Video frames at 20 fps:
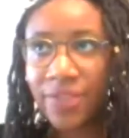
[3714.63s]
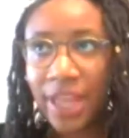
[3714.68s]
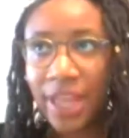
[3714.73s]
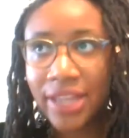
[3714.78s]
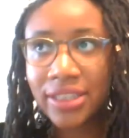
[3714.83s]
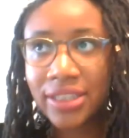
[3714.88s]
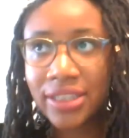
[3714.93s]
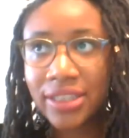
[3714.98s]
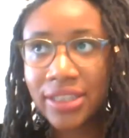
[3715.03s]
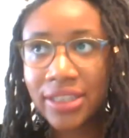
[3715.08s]

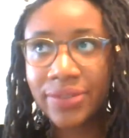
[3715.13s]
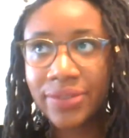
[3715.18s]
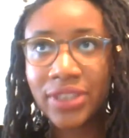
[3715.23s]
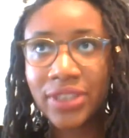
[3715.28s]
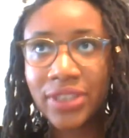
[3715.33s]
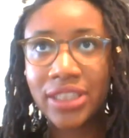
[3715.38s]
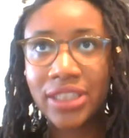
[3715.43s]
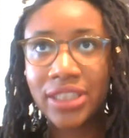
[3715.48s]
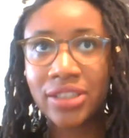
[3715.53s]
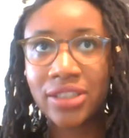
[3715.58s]
that
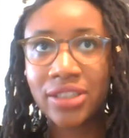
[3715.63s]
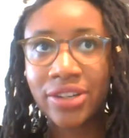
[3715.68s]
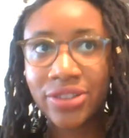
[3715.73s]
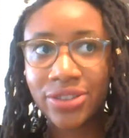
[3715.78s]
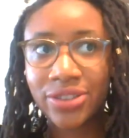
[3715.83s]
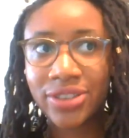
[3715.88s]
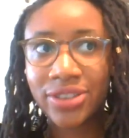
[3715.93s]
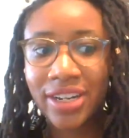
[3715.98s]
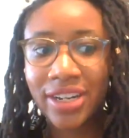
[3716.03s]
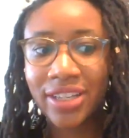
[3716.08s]
shift is
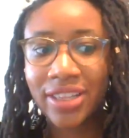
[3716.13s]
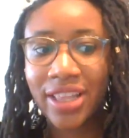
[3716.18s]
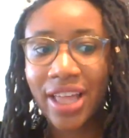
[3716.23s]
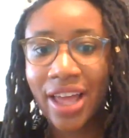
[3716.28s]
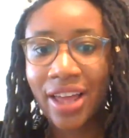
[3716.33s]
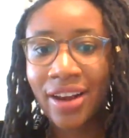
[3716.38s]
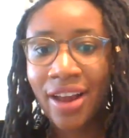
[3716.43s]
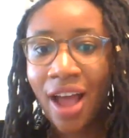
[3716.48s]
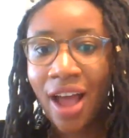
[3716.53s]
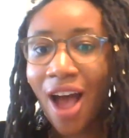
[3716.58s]
understanding
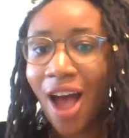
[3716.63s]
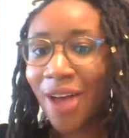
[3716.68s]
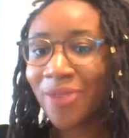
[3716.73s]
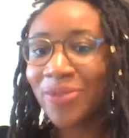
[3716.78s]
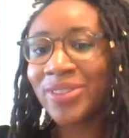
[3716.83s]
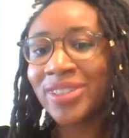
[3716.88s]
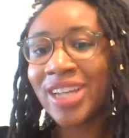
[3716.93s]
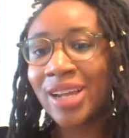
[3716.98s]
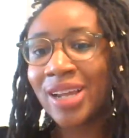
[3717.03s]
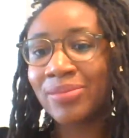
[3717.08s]
that
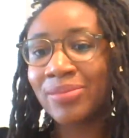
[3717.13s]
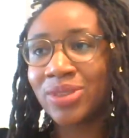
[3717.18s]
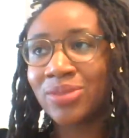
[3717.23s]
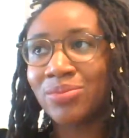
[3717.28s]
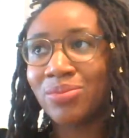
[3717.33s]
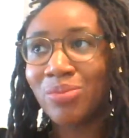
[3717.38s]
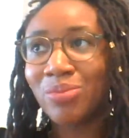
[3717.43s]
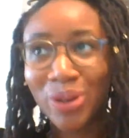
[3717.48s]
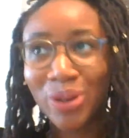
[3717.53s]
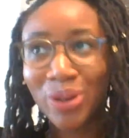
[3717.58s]
oftentimes,
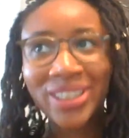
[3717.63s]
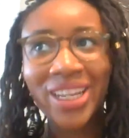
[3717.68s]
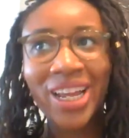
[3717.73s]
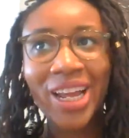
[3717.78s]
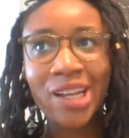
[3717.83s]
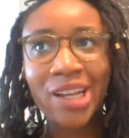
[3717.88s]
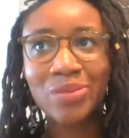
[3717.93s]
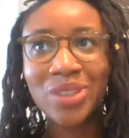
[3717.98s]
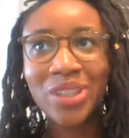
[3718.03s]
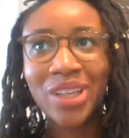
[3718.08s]
most
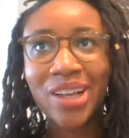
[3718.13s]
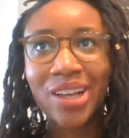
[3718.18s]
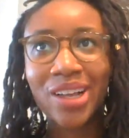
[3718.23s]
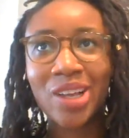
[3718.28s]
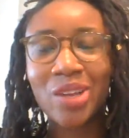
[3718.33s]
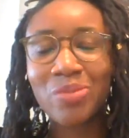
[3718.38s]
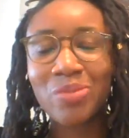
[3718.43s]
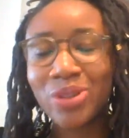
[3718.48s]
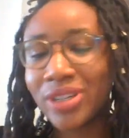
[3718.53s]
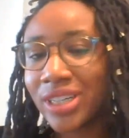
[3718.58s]
times,
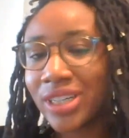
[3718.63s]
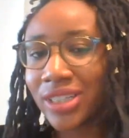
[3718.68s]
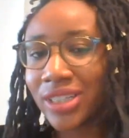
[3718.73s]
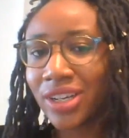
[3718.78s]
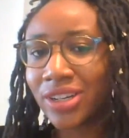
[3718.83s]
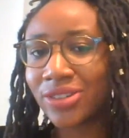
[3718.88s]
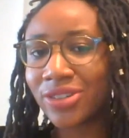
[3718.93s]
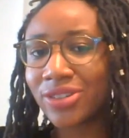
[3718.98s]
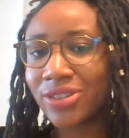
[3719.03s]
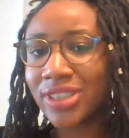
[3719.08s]
communities
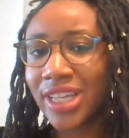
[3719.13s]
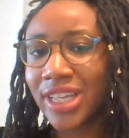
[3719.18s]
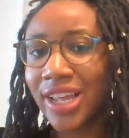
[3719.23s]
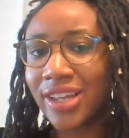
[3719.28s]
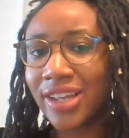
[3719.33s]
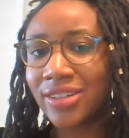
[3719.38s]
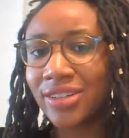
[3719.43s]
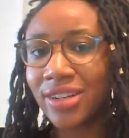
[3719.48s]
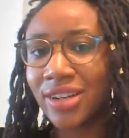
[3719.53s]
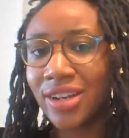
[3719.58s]

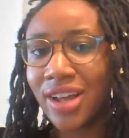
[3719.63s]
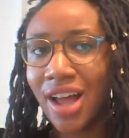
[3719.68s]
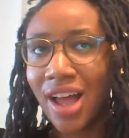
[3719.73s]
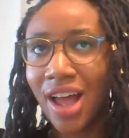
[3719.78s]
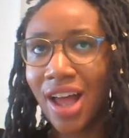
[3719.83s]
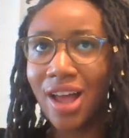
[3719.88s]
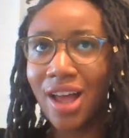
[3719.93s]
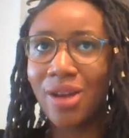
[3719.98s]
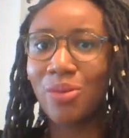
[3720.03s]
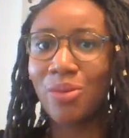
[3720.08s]
understand
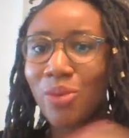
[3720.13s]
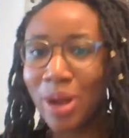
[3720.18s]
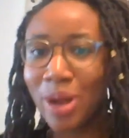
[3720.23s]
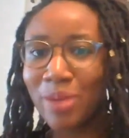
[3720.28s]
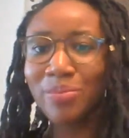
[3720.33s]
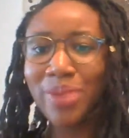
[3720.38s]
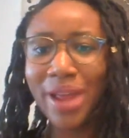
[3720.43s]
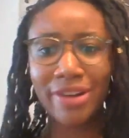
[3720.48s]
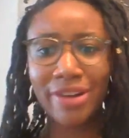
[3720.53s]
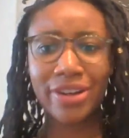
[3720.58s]

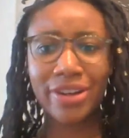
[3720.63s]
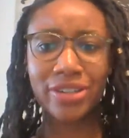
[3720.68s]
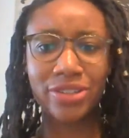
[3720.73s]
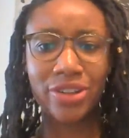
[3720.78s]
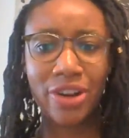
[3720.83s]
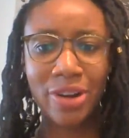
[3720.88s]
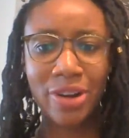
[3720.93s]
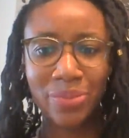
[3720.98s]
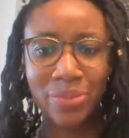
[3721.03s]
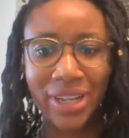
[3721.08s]
what barriers
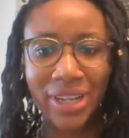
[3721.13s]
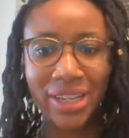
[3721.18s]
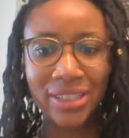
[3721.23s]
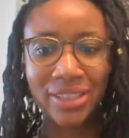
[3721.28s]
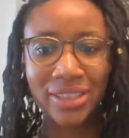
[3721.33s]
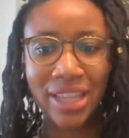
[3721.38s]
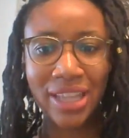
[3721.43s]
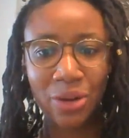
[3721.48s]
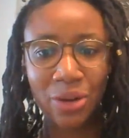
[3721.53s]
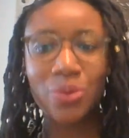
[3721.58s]
are in place. Like,